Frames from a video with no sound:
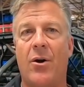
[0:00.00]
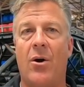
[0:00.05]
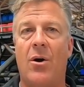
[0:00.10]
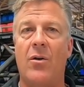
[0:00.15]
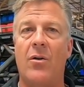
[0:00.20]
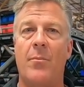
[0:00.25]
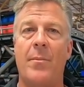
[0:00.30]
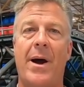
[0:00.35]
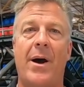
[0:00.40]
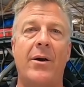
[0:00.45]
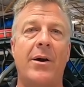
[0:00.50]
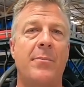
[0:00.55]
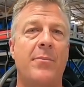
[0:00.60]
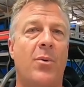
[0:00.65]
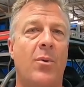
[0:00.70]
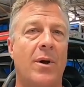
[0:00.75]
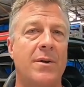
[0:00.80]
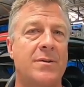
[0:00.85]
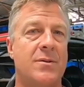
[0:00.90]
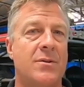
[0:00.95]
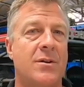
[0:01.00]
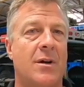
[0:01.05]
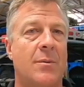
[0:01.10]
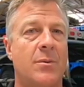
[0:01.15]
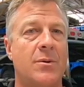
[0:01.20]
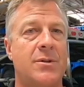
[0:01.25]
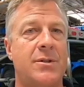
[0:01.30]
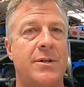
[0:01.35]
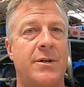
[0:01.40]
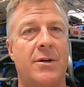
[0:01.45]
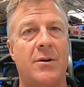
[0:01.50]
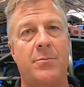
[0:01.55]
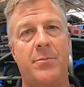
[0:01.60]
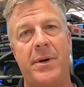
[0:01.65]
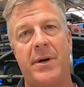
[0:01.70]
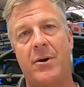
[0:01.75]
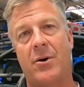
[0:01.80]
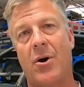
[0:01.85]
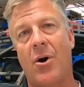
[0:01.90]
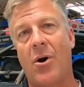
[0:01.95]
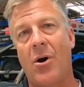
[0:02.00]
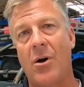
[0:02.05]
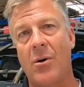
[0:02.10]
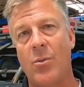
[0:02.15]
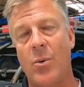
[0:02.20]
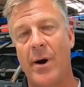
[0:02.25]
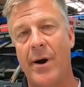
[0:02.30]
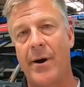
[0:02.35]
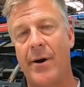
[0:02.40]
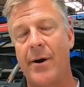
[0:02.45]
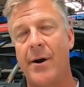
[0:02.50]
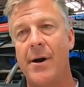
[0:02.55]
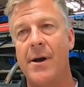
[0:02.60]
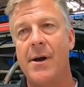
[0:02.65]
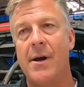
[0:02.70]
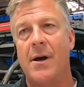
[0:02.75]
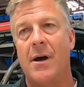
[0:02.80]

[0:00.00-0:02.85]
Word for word: All the mounting points are double sheared, bigger hardware,